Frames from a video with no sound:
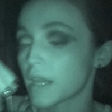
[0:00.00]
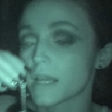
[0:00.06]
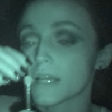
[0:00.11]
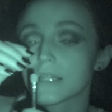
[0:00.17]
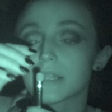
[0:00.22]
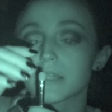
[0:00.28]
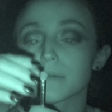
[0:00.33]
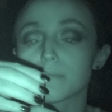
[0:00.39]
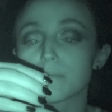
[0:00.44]
a
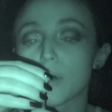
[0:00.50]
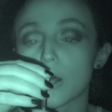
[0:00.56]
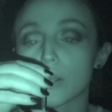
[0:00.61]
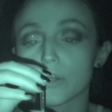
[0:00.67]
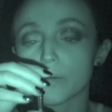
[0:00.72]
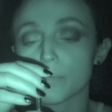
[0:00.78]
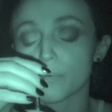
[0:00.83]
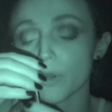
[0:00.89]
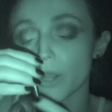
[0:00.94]

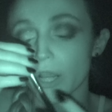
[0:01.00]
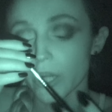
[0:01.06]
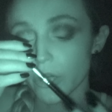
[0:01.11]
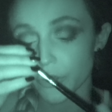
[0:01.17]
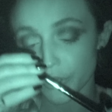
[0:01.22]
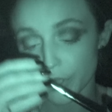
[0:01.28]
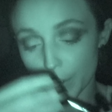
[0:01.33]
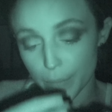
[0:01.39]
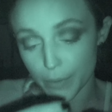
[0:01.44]
smaller
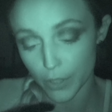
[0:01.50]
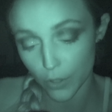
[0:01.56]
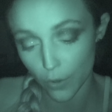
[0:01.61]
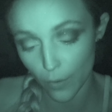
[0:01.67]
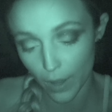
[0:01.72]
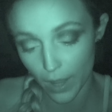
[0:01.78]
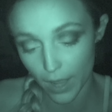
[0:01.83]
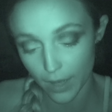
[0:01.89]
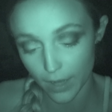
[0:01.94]
brush, I'm going to go
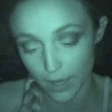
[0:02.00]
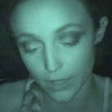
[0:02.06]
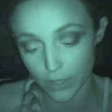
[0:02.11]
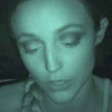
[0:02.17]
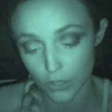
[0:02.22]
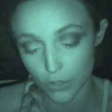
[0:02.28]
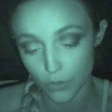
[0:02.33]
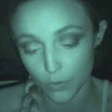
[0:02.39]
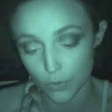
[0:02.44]
ahead
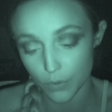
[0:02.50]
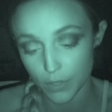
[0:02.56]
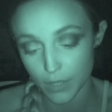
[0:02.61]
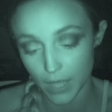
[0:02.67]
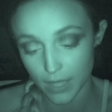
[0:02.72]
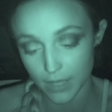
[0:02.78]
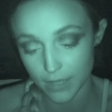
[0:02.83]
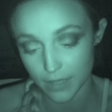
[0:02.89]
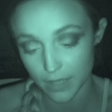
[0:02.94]
and use
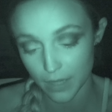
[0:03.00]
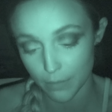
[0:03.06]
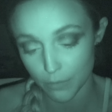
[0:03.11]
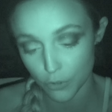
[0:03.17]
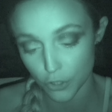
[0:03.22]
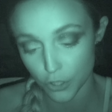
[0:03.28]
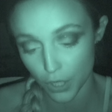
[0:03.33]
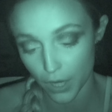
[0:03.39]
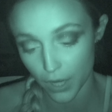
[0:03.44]
that same
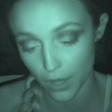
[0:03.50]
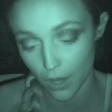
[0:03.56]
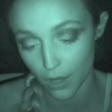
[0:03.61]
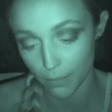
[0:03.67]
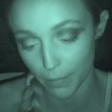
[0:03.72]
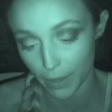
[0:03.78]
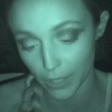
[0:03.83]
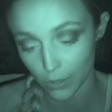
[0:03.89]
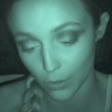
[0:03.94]
shade
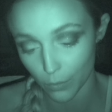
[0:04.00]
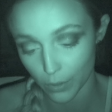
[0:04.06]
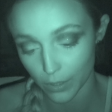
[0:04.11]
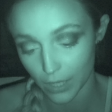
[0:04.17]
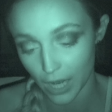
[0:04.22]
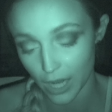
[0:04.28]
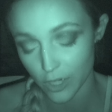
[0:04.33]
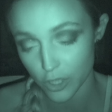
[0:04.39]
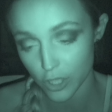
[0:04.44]
on my lower
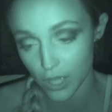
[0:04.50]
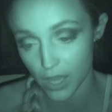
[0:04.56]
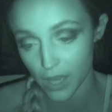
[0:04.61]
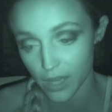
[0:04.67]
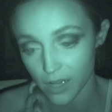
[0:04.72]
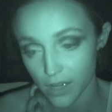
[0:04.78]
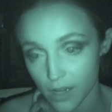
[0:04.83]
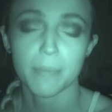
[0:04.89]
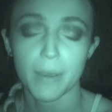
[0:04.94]
lash
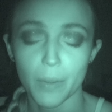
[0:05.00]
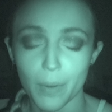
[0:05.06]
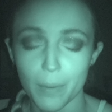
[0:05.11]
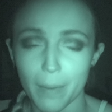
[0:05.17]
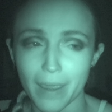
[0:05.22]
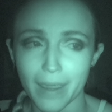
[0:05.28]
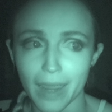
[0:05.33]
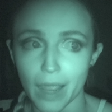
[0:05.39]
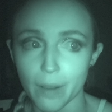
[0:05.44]
line. By the way,
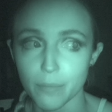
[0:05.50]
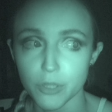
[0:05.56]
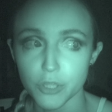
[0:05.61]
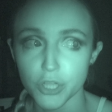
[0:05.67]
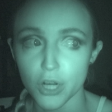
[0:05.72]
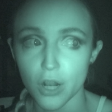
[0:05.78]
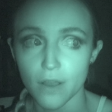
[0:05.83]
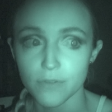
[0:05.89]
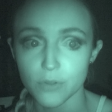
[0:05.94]
my camera
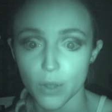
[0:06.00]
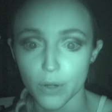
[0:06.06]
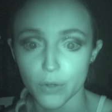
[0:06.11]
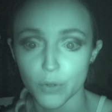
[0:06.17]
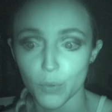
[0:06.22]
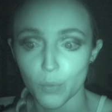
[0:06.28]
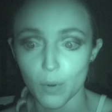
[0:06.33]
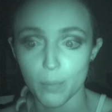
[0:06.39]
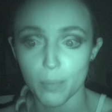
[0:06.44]
shut off, so I don't
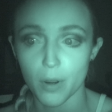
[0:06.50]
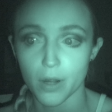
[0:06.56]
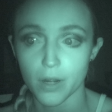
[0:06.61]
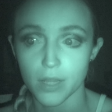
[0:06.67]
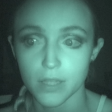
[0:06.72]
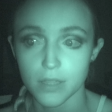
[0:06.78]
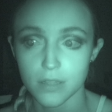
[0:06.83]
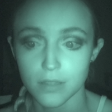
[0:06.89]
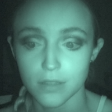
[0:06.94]
know what part
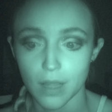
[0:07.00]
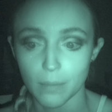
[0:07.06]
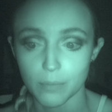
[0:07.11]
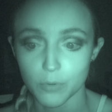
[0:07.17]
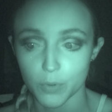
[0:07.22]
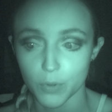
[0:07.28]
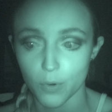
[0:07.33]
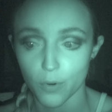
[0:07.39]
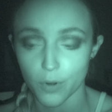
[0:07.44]
it
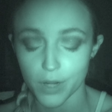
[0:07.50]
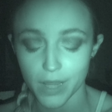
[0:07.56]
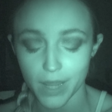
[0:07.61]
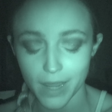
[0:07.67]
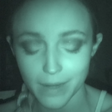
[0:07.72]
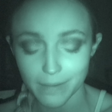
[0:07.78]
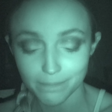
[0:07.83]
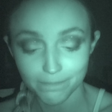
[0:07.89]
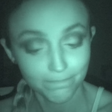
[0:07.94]
stopped recording
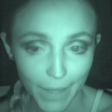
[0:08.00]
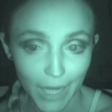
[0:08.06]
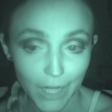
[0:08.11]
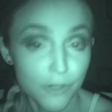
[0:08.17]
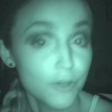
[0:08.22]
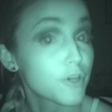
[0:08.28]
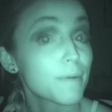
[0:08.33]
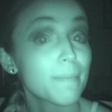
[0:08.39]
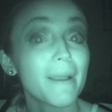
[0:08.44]
at. But I
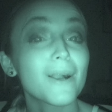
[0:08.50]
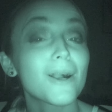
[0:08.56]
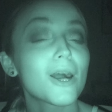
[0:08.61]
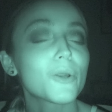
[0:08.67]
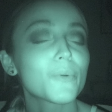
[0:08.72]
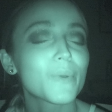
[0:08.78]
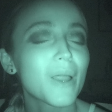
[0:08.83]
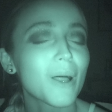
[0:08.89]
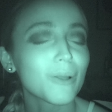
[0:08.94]
turned it back
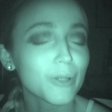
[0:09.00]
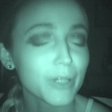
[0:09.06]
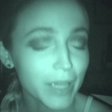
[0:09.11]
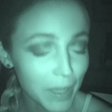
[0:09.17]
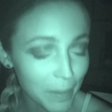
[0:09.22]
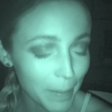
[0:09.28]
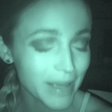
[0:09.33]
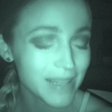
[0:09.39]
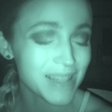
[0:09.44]
on without
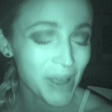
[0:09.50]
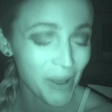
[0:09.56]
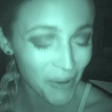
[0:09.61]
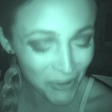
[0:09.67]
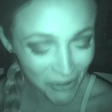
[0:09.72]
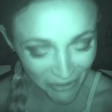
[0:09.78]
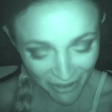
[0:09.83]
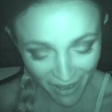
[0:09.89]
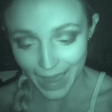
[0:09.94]
looking at
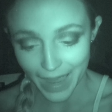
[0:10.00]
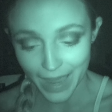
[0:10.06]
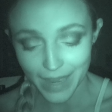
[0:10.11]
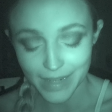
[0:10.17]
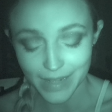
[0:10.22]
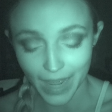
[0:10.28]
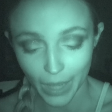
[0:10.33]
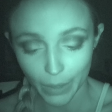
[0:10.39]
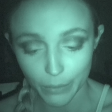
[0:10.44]
myself.
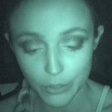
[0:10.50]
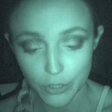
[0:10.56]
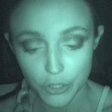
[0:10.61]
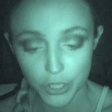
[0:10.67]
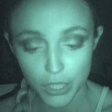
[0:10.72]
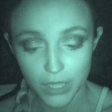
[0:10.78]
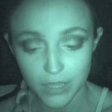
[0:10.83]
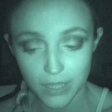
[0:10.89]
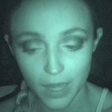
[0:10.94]
And I was
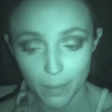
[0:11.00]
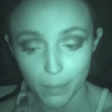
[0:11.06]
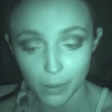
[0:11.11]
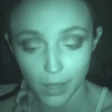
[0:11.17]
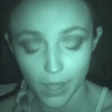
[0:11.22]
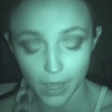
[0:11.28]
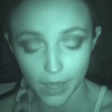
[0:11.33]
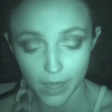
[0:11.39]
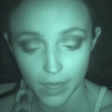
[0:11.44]
just
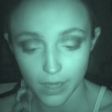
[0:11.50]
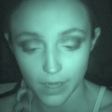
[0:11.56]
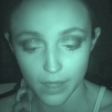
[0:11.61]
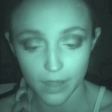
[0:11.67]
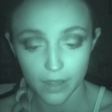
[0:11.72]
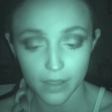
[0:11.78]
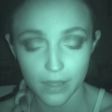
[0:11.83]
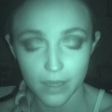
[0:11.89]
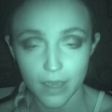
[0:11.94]

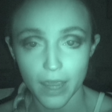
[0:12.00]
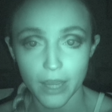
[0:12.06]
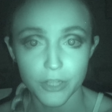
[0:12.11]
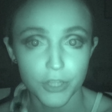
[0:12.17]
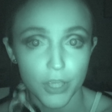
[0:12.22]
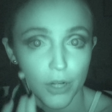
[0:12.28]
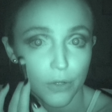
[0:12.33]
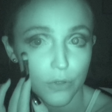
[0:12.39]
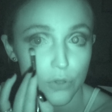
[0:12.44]
applying the
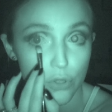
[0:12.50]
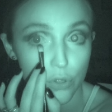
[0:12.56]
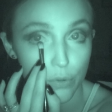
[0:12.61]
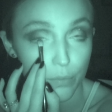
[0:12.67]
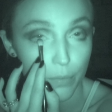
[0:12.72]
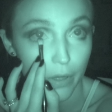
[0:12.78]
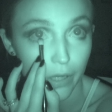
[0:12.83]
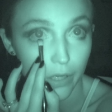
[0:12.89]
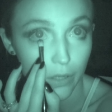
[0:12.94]
eyeshadow to
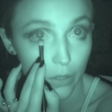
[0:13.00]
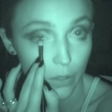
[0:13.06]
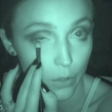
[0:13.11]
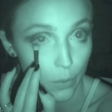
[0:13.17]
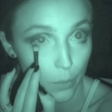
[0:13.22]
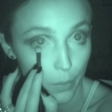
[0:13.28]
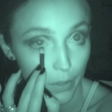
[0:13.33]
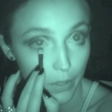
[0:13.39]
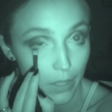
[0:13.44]
my
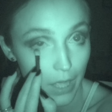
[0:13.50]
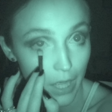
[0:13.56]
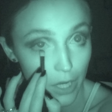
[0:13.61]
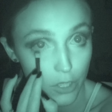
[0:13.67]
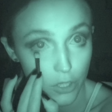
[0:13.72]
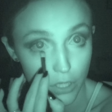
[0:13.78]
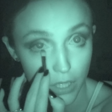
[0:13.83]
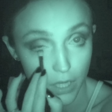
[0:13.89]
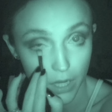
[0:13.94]
lower
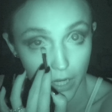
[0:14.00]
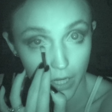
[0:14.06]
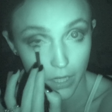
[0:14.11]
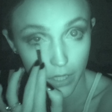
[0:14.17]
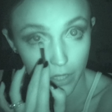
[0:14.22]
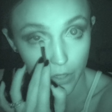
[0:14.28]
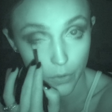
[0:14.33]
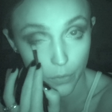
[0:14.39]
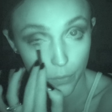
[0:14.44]
lash line.